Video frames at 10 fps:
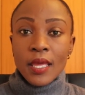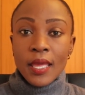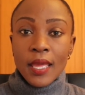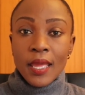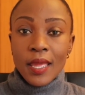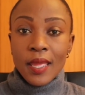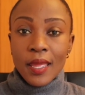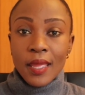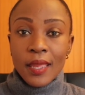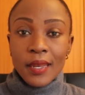
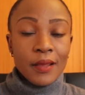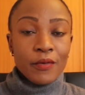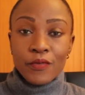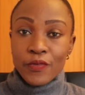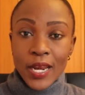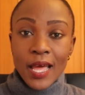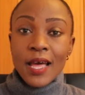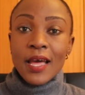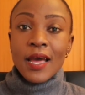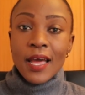and
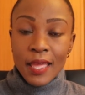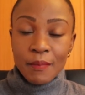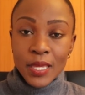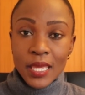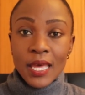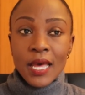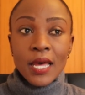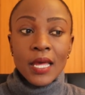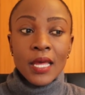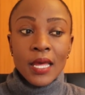voila I am
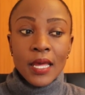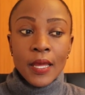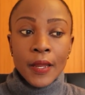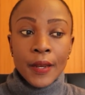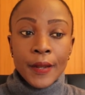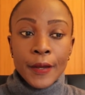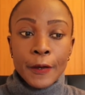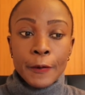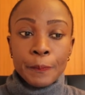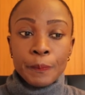here and
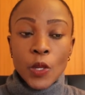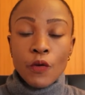um,